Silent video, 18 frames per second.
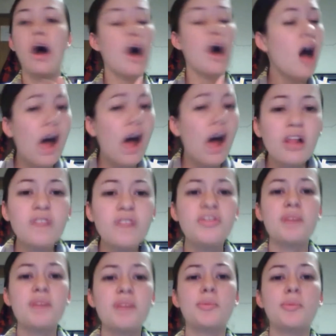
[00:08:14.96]
all
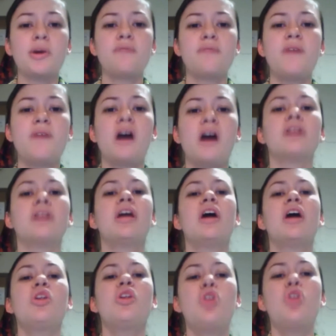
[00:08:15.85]
of them are at fault.
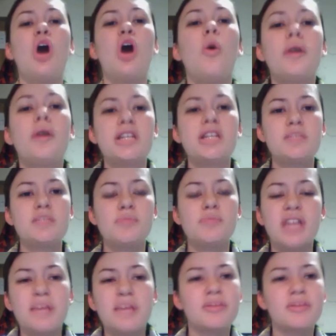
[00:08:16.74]
No one is
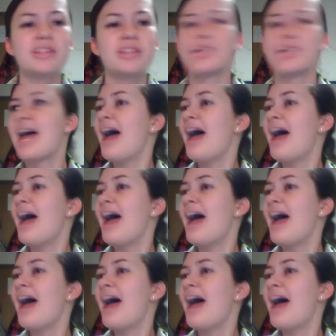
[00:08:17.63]
blameless.